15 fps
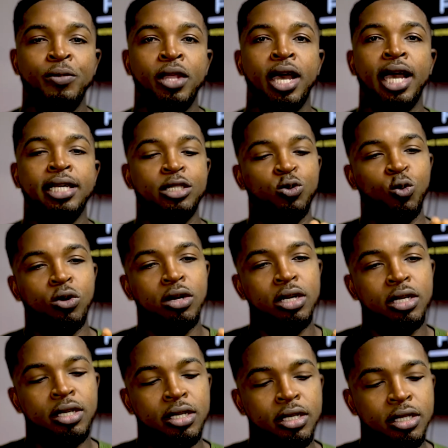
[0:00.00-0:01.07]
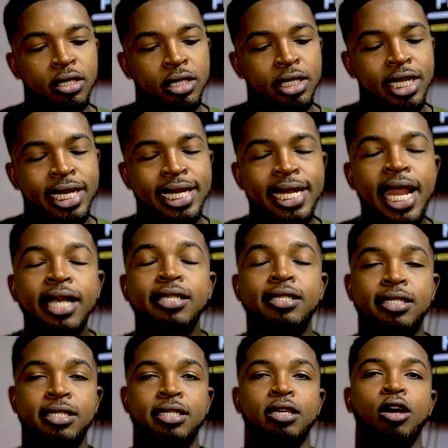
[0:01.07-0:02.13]
And the
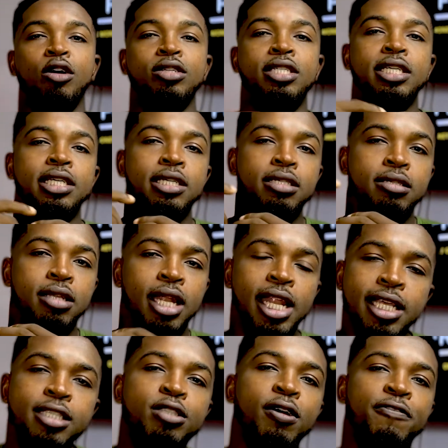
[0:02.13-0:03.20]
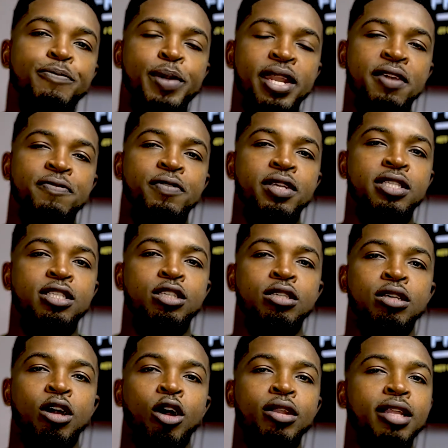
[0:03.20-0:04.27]
next or the list of benefits
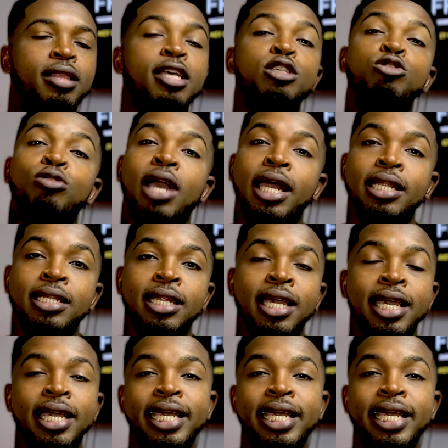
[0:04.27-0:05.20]
or the things you can